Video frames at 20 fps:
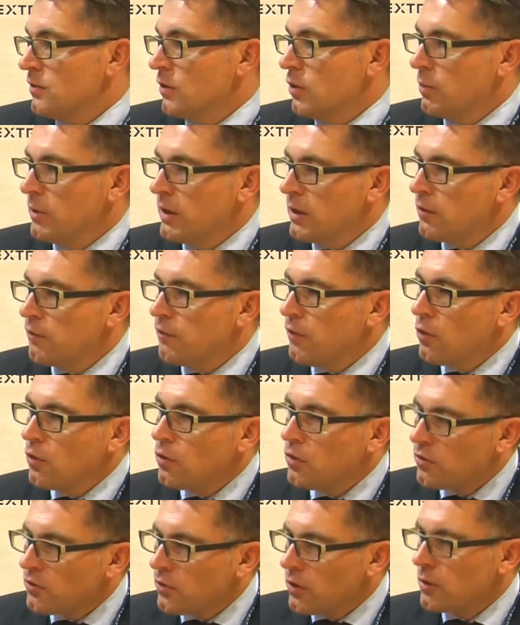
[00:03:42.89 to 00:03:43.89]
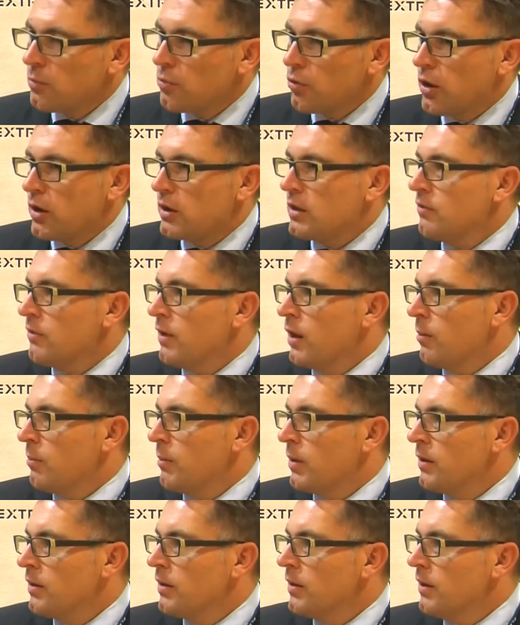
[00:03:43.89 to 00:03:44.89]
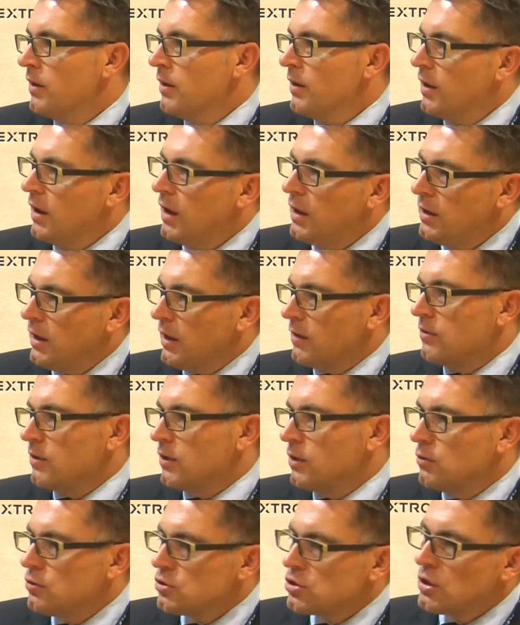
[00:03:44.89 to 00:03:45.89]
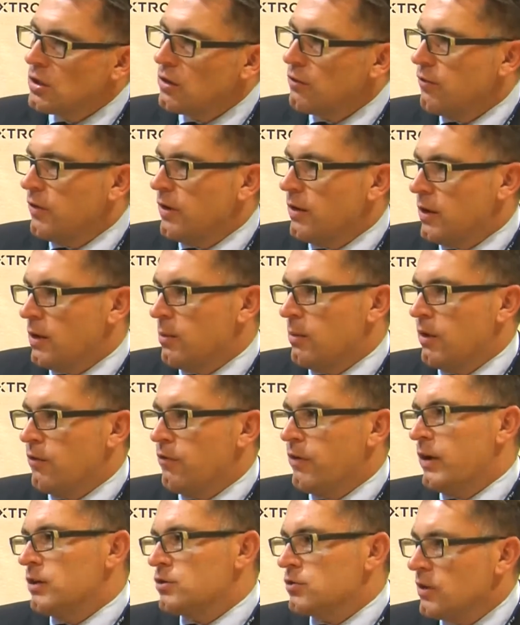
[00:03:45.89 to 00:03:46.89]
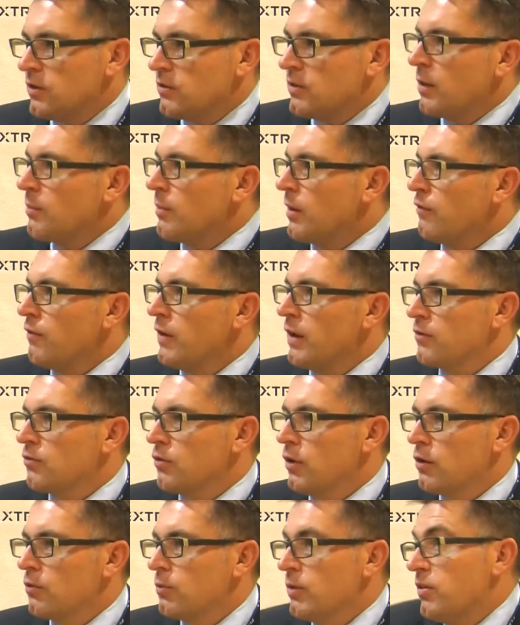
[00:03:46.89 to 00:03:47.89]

So we focus on the product development, and the execution in the manufacturing is done by Flextronics.